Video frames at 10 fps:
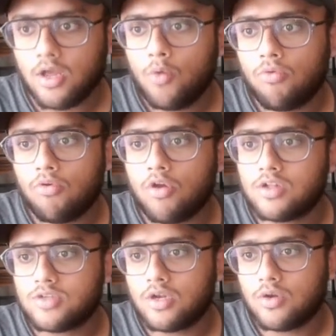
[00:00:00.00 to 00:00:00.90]
we would
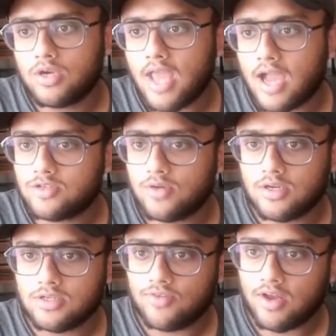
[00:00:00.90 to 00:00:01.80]
also load the
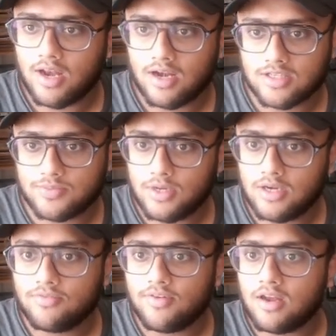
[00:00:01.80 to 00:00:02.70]
actuators file that is
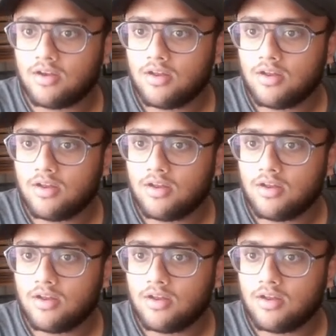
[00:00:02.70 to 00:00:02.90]
predefined,